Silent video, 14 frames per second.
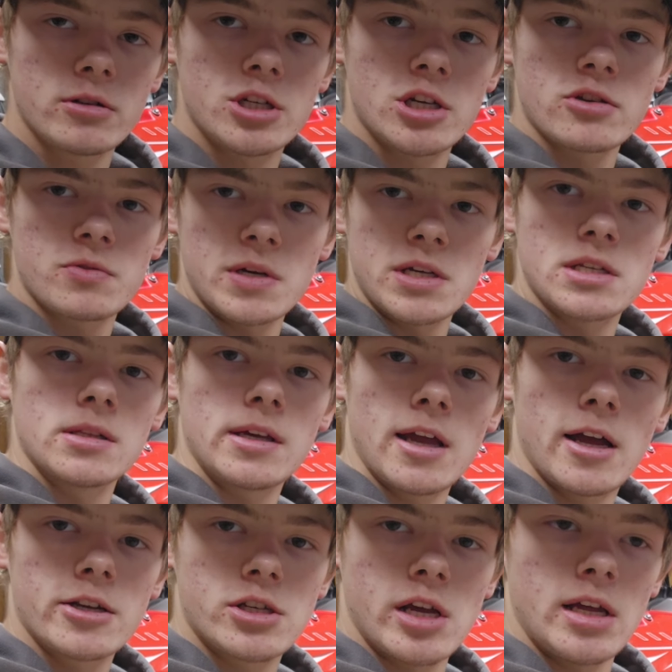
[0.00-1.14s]
just recently
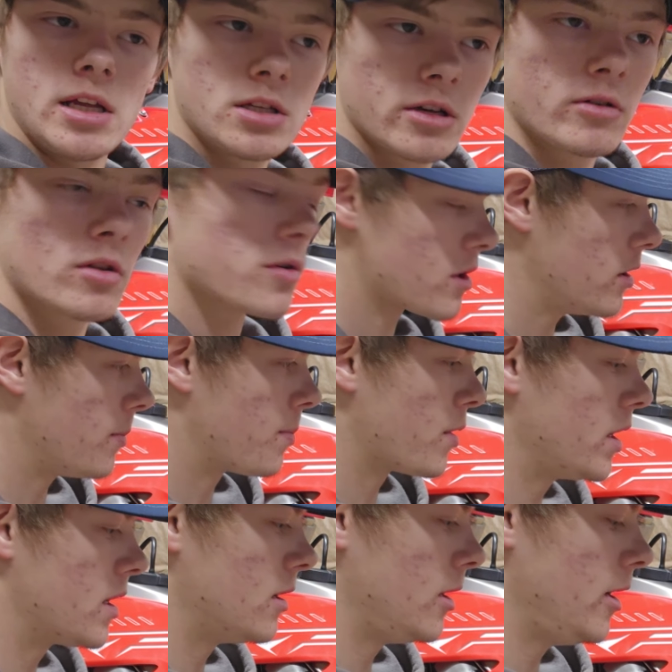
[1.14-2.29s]
got changed, so it's still pretty
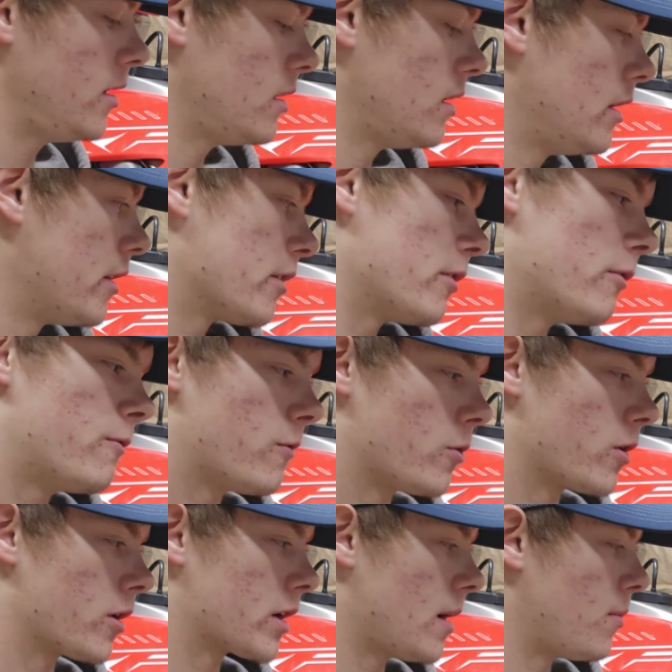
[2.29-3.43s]
clean. Good for
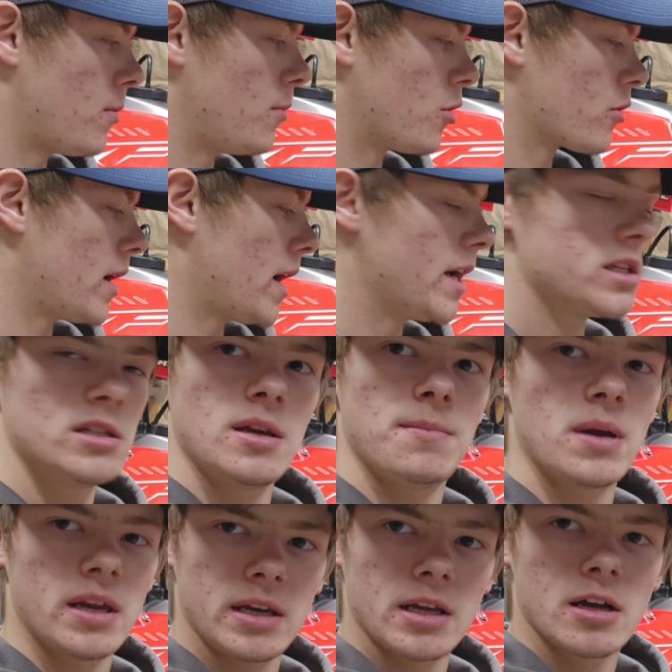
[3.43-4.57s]
a couple more rides
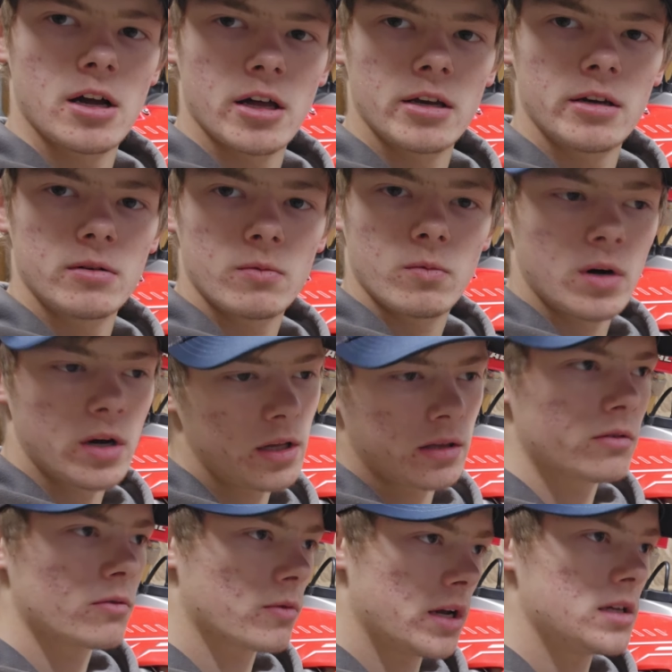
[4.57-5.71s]
depending on what
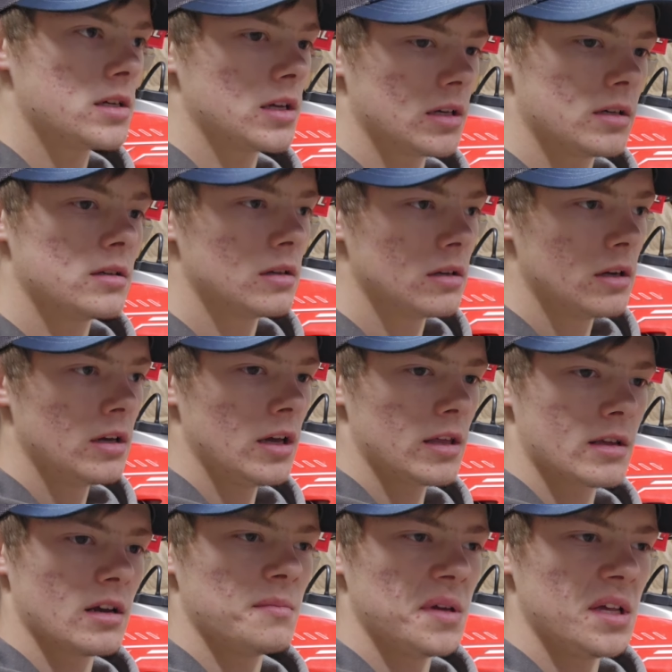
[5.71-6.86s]
the racing is
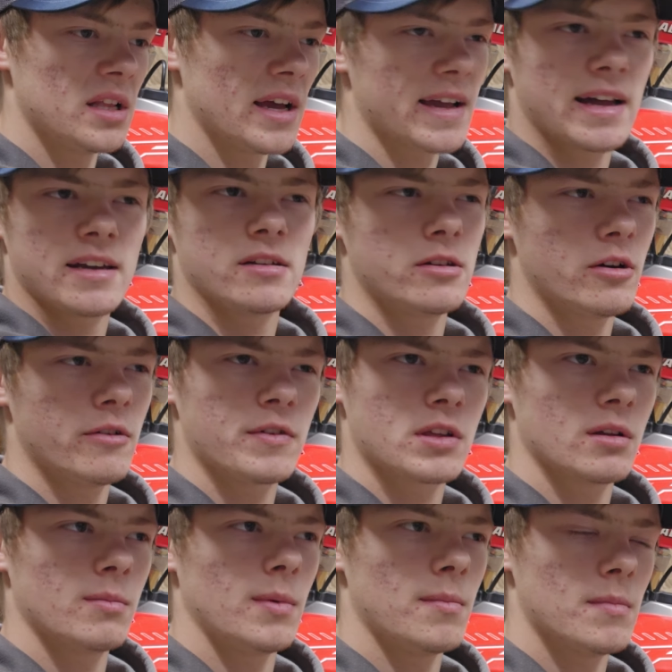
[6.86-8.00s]
going to be like. I don't know if it's
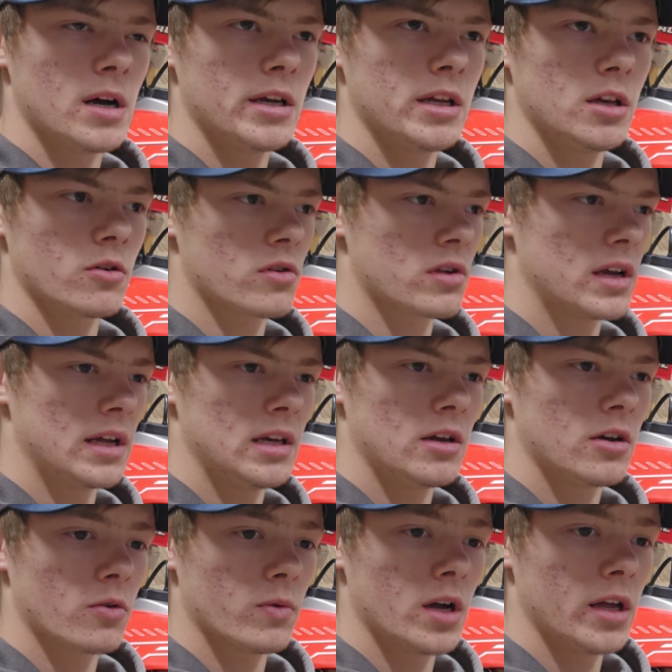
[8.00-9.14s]
going to be muddy or sandy
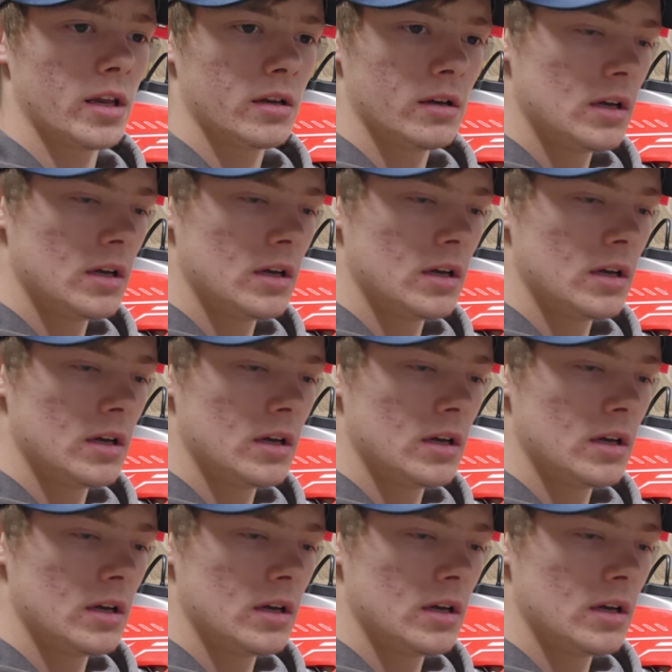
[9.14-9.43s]
or what.